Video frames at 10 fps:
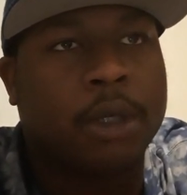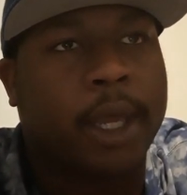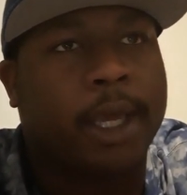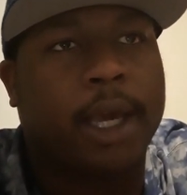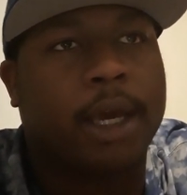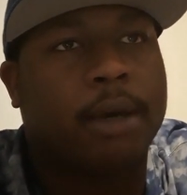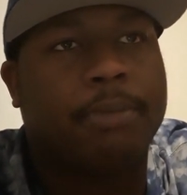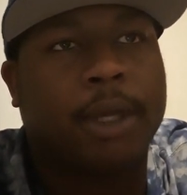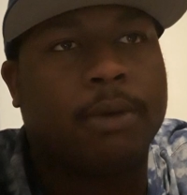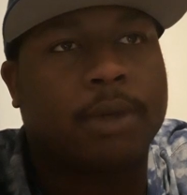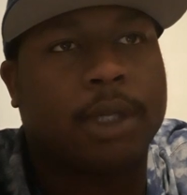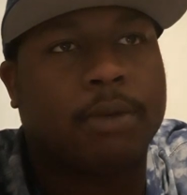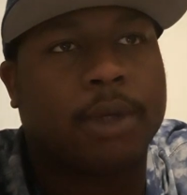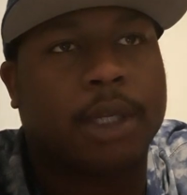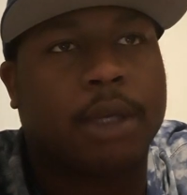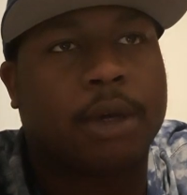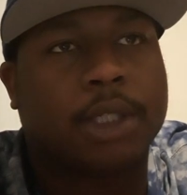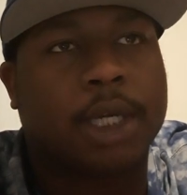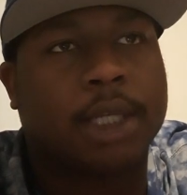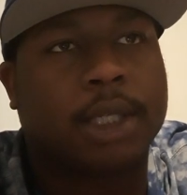they can't compete with the with the
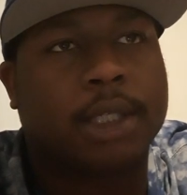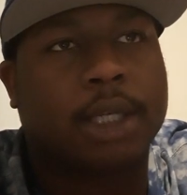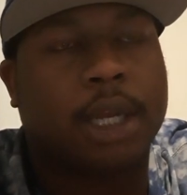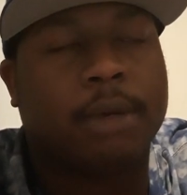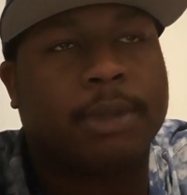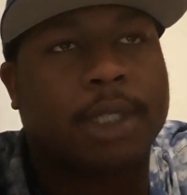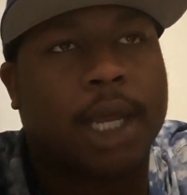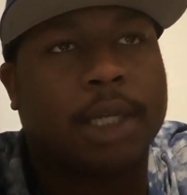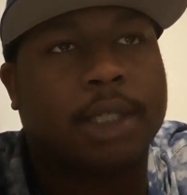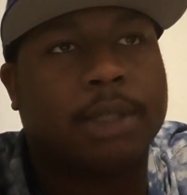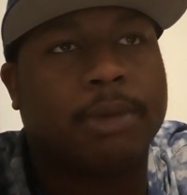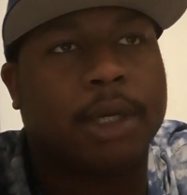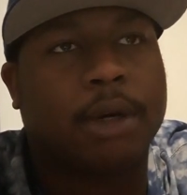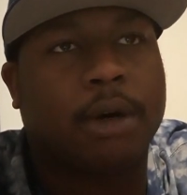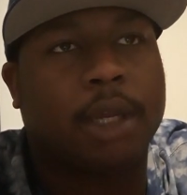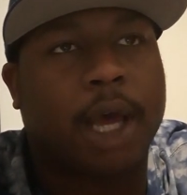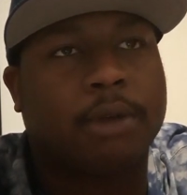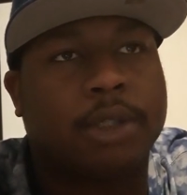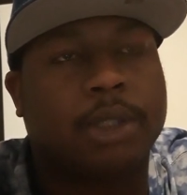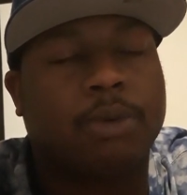Los Angeles Clippers. That'll just be an all
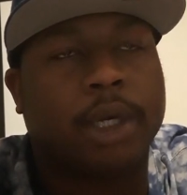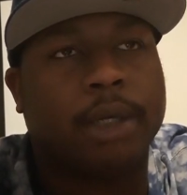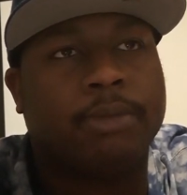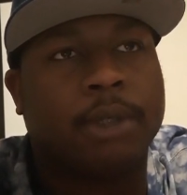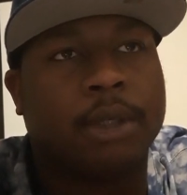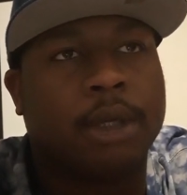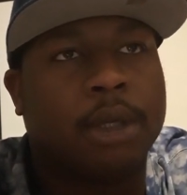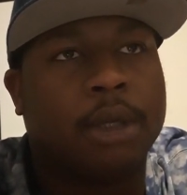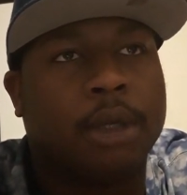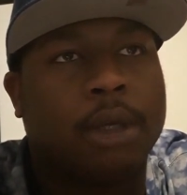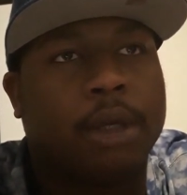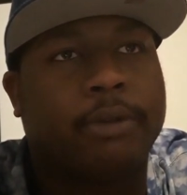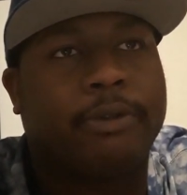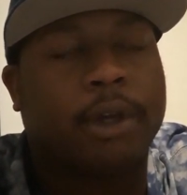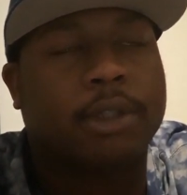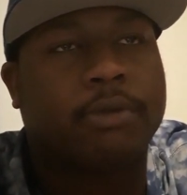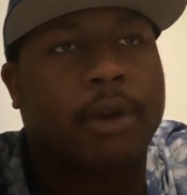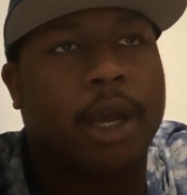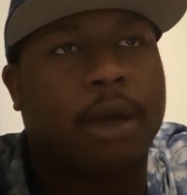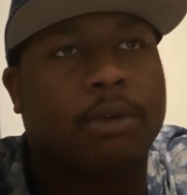out sweep in the first
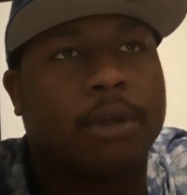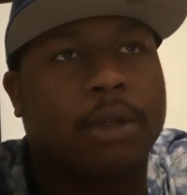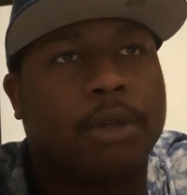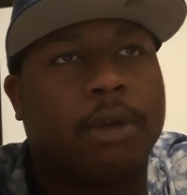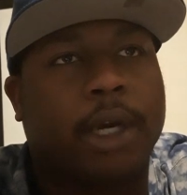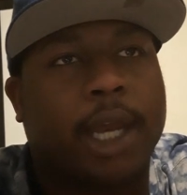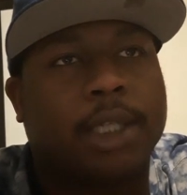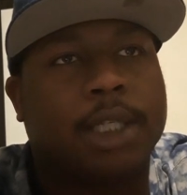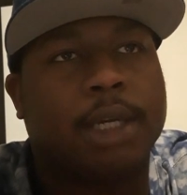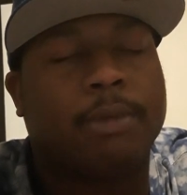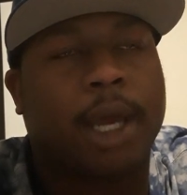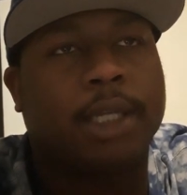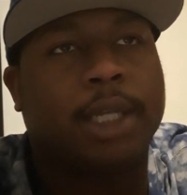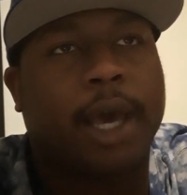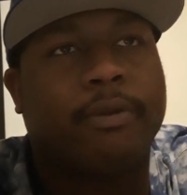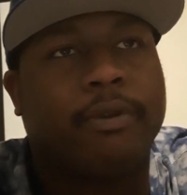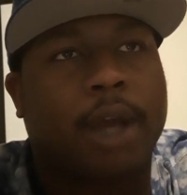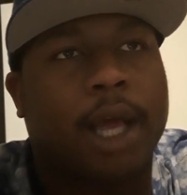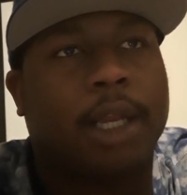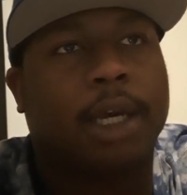round. You look at a team like Denver.
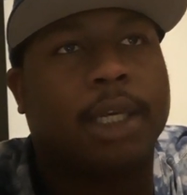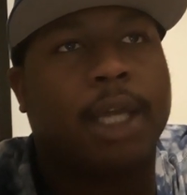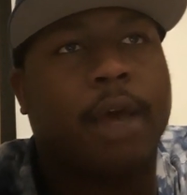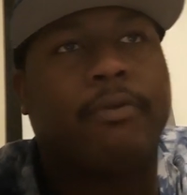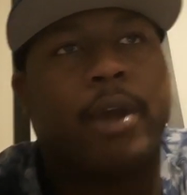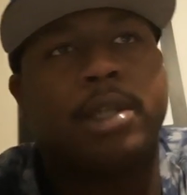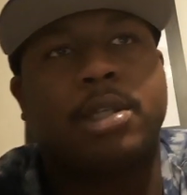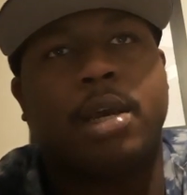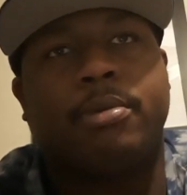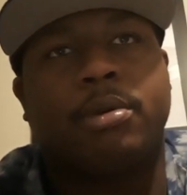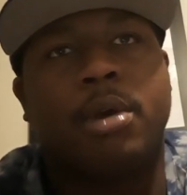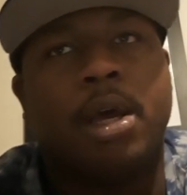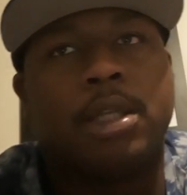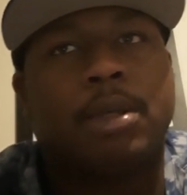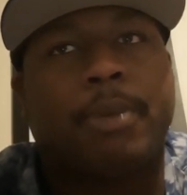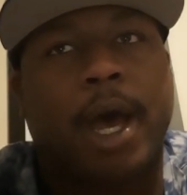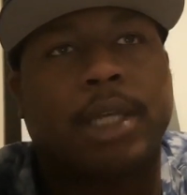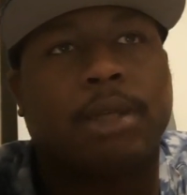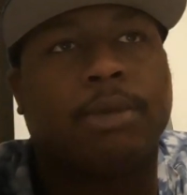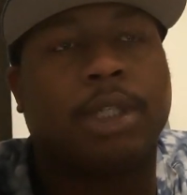I look at Denver as able to
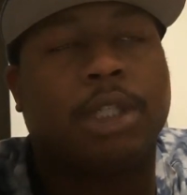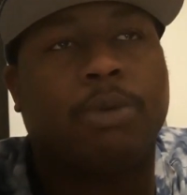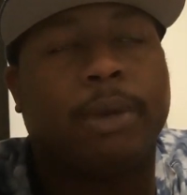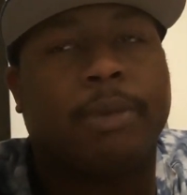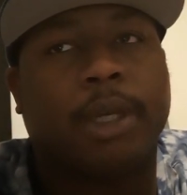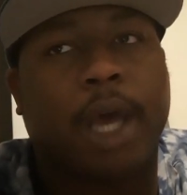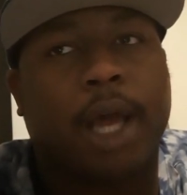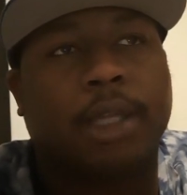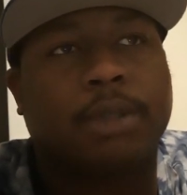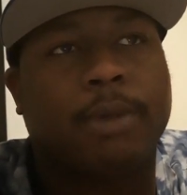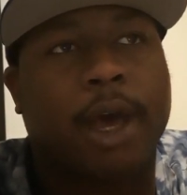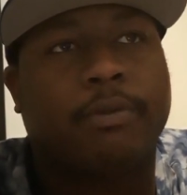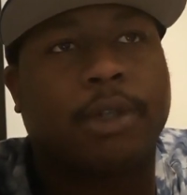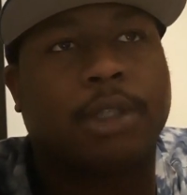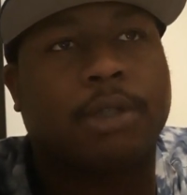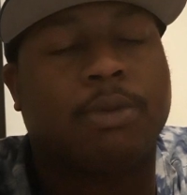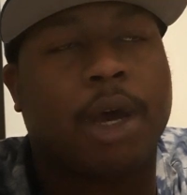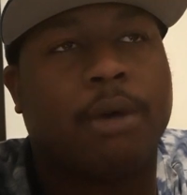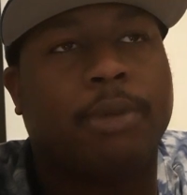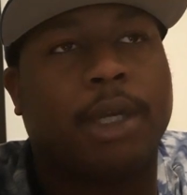possibly sweep the Dallas Mavericks as
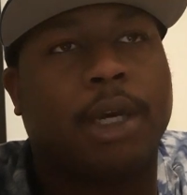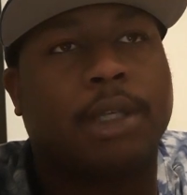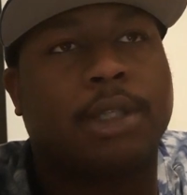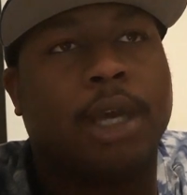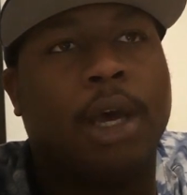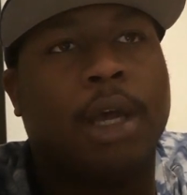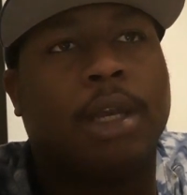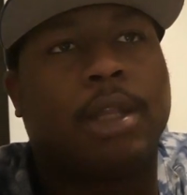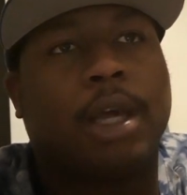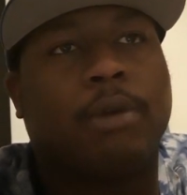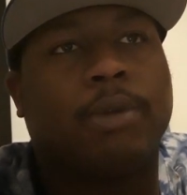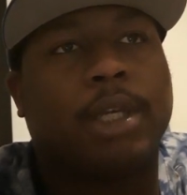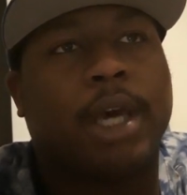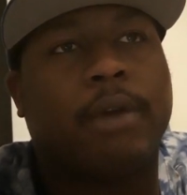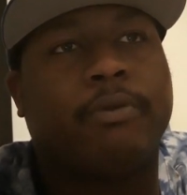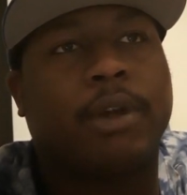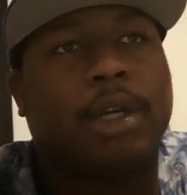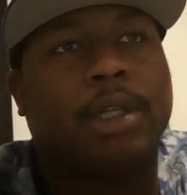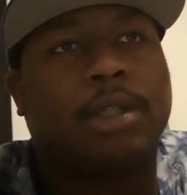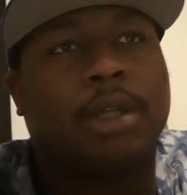well because the thing with
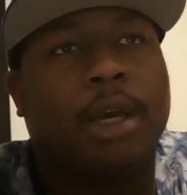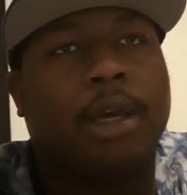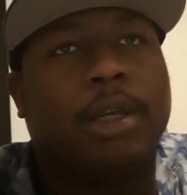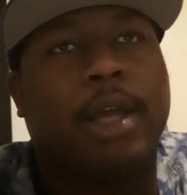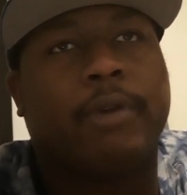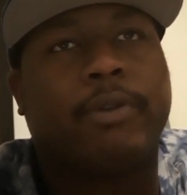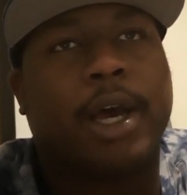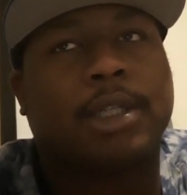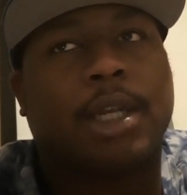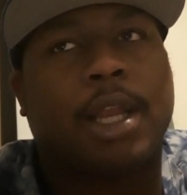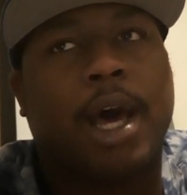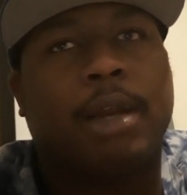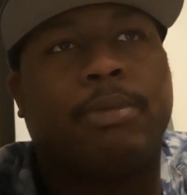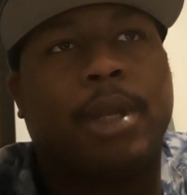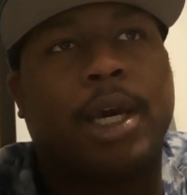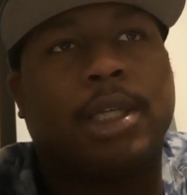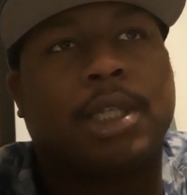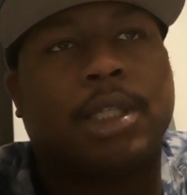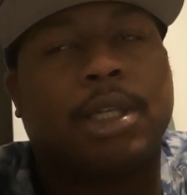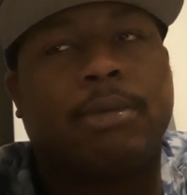Denver is Denver has a lot of players
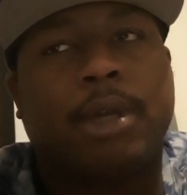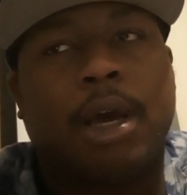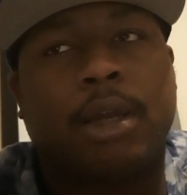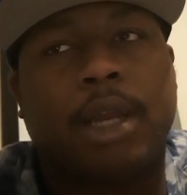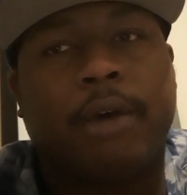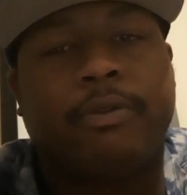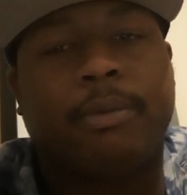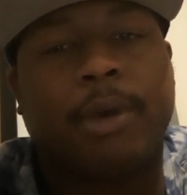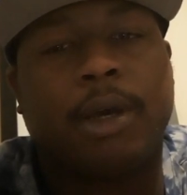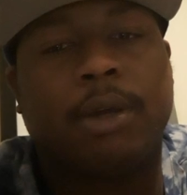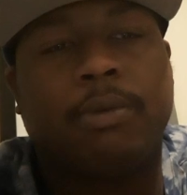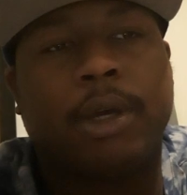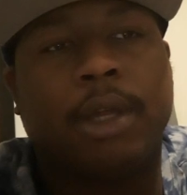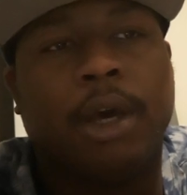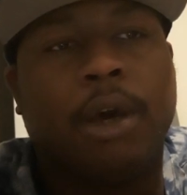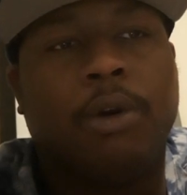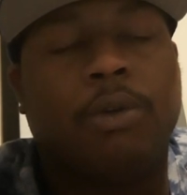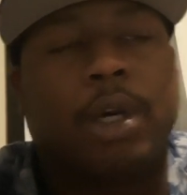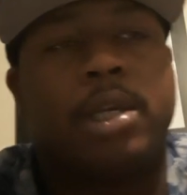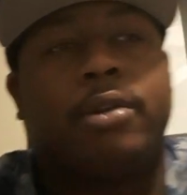that some of y'all are not familiar with who
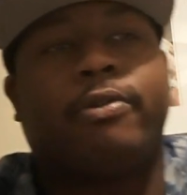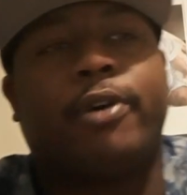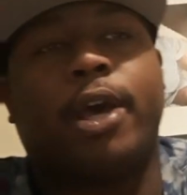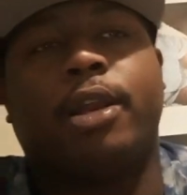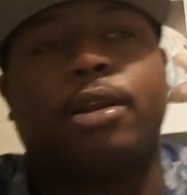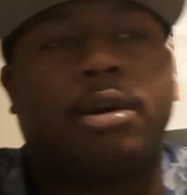can defend